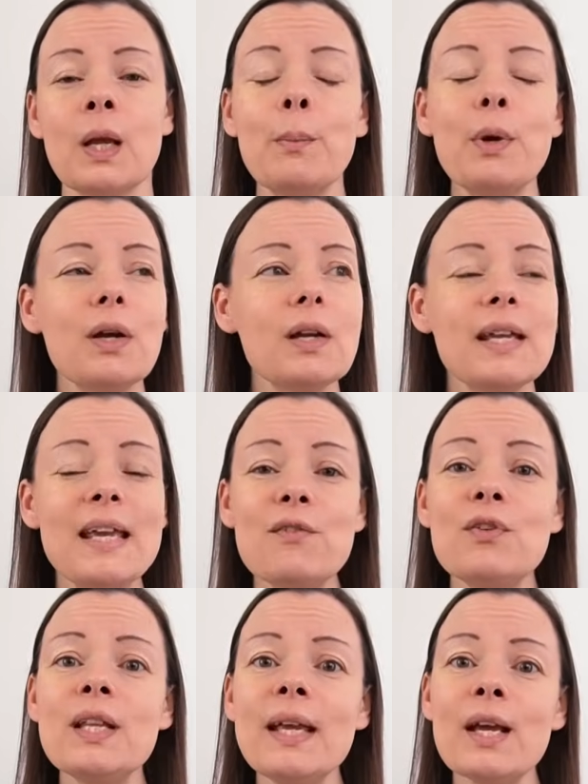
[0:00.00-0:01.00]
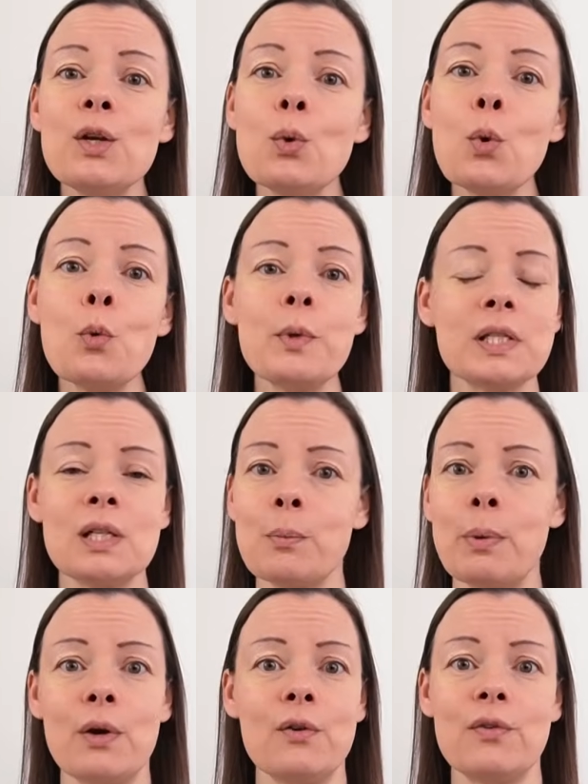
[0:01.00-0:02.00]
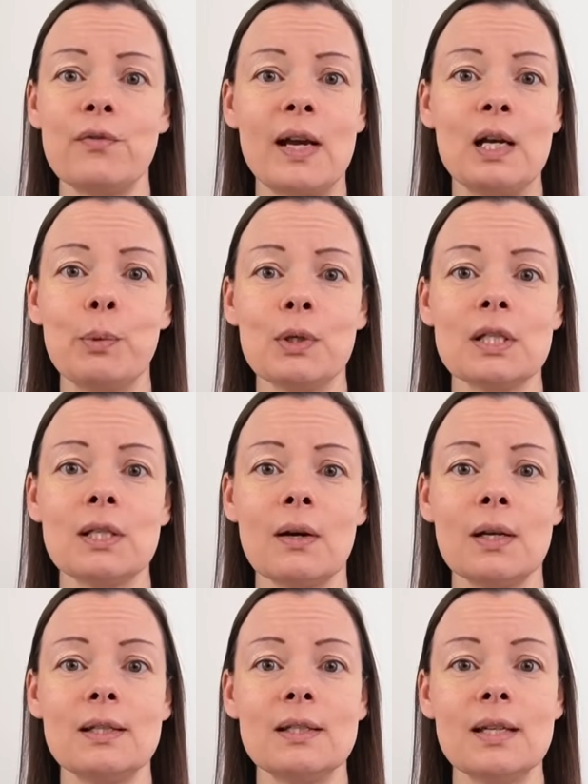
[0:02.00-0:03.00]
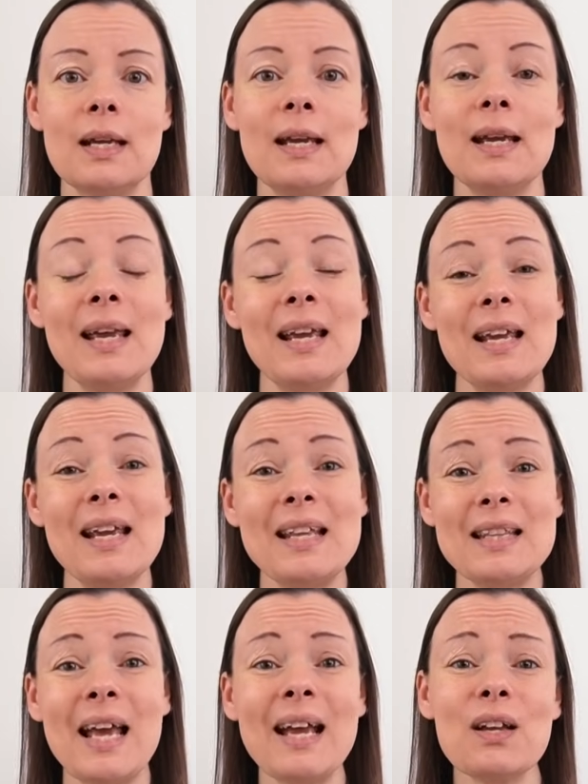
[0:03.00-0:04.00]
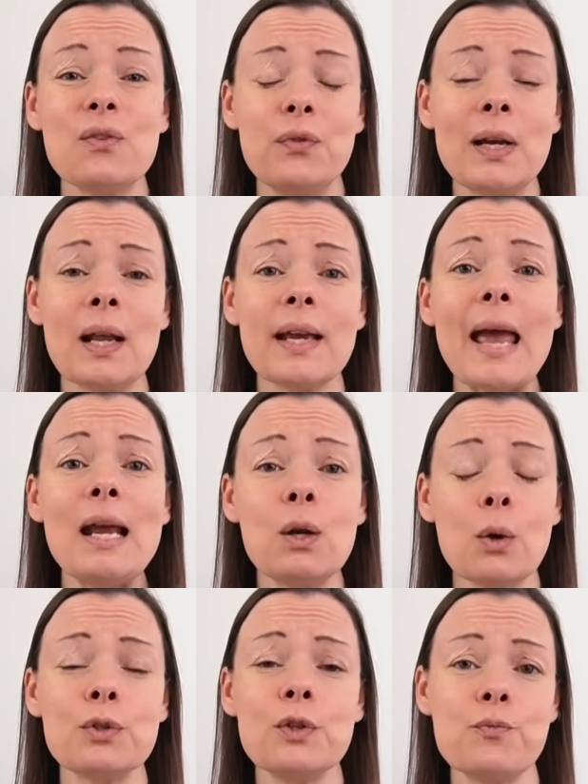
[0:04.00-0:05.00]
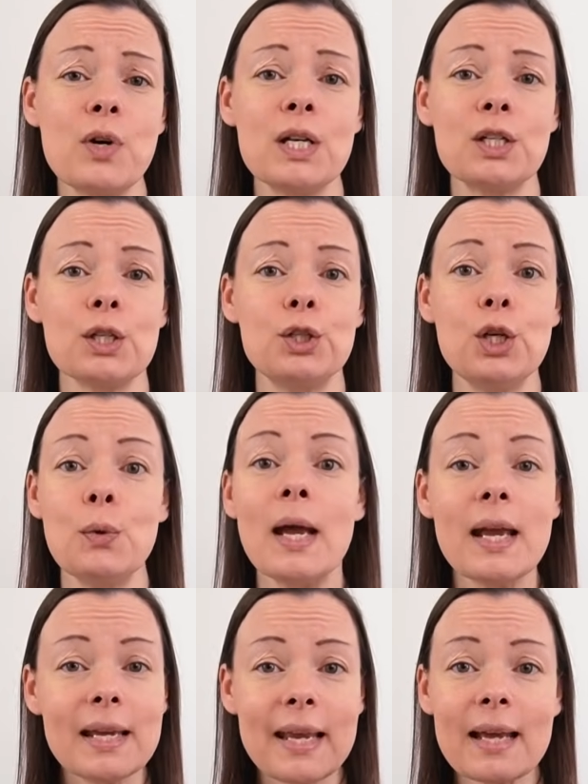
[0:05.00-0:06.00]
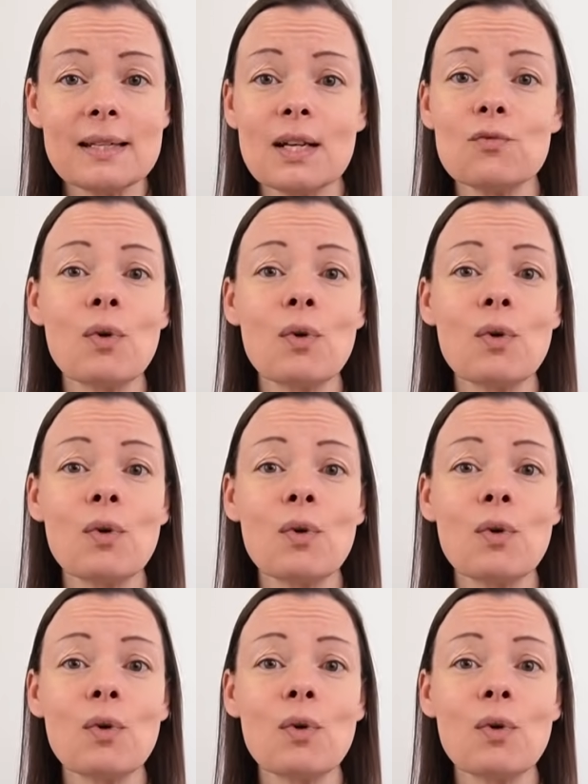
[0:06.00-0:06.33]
But given the enormous number of available designs, that can feel like a lot of pressure to get it